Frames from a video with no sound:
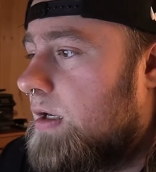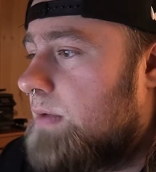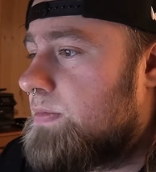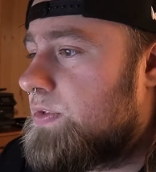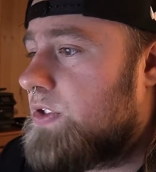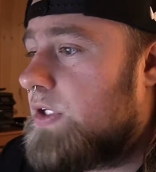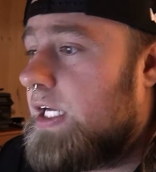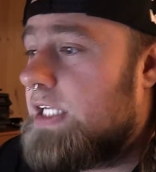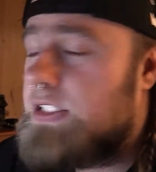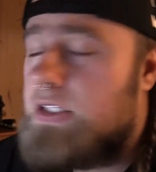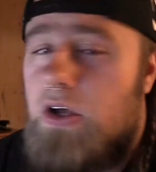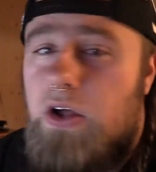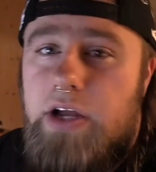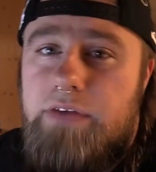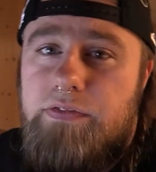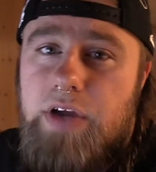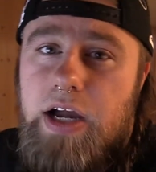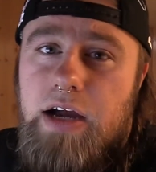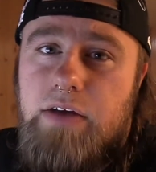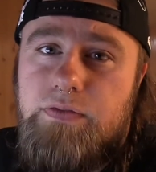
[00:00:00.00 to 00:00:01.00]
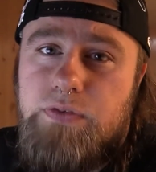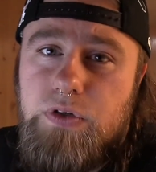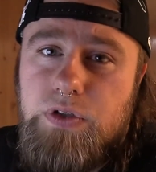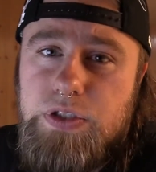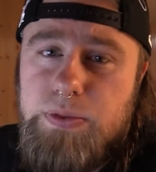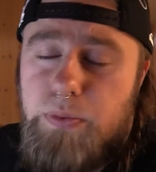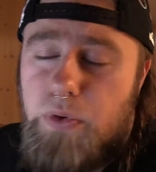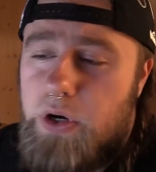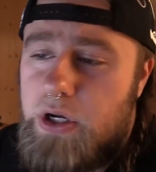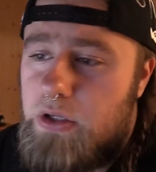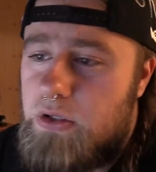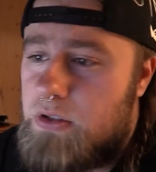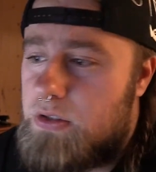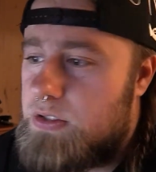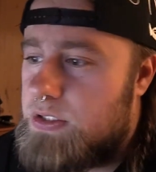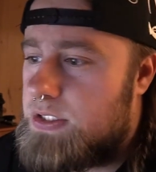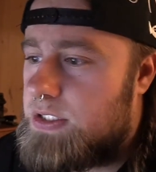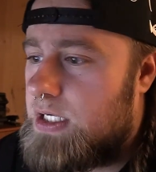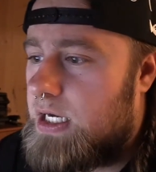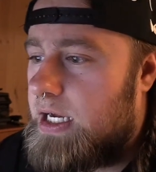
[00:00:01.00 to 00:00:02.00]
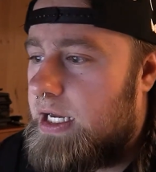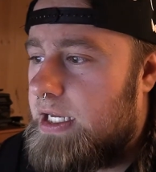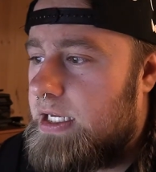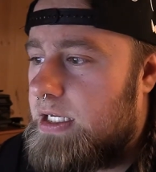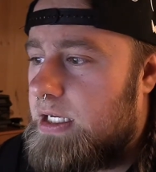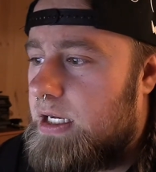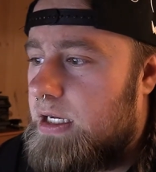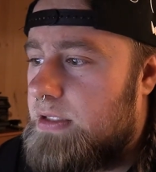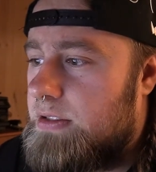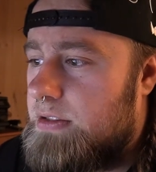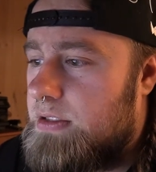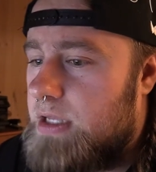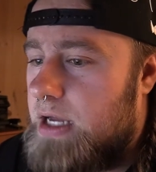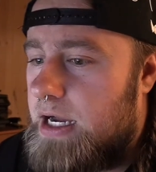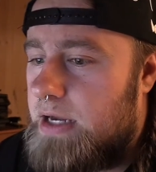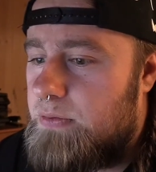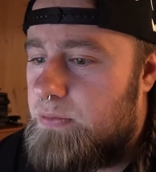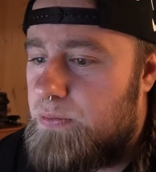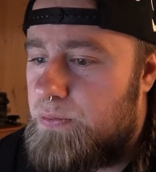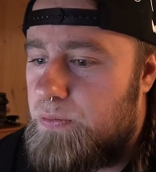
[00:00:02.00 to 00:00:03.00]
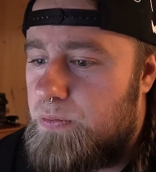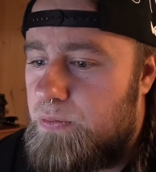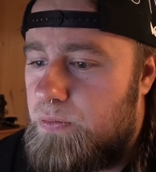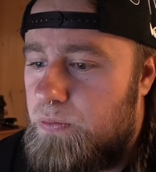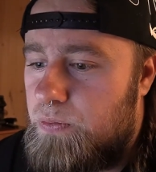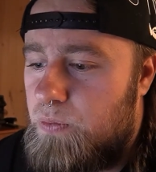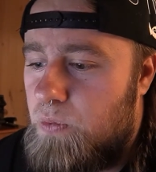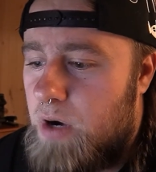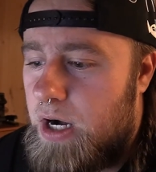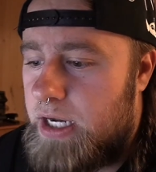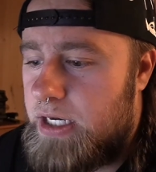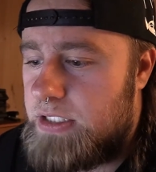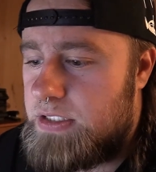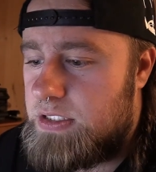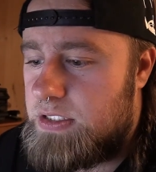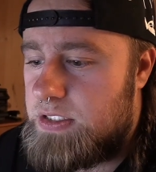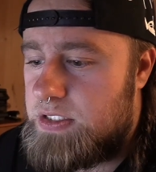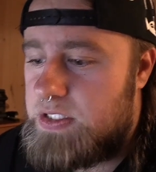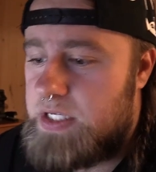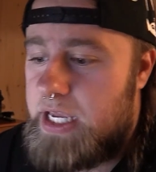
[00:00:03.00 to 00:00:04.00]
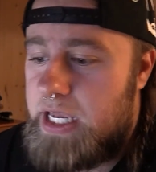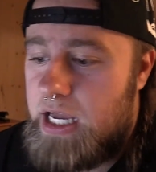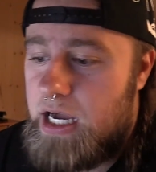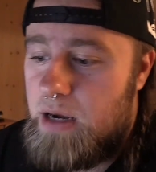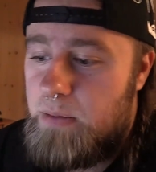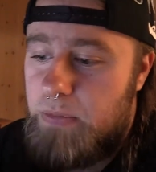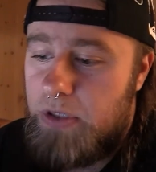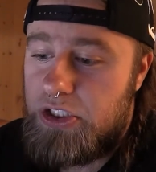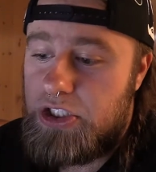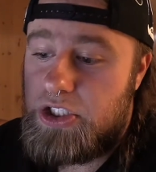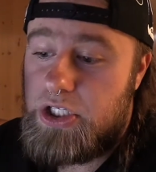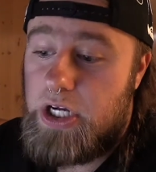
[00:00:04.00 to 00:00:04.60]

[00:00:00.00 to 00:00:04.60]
So that's all I've got for spoilers. I wanted to say how much